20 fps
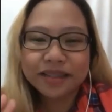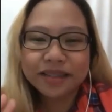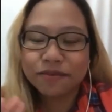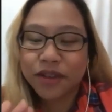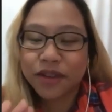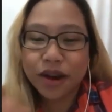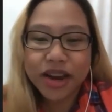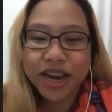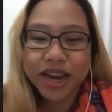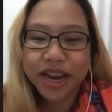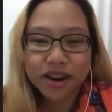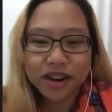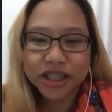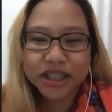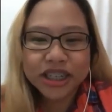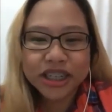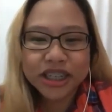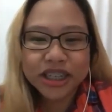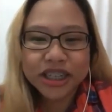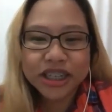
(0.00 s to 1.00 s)
very
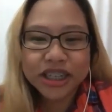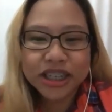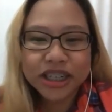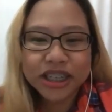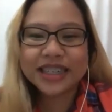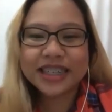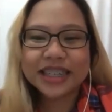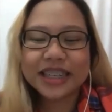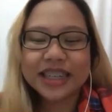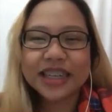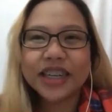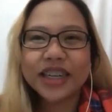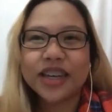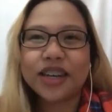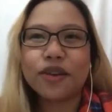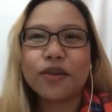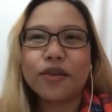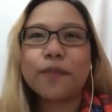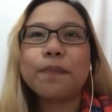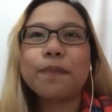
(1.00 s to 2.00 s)
harshly, you
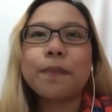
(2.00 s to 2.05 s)
know.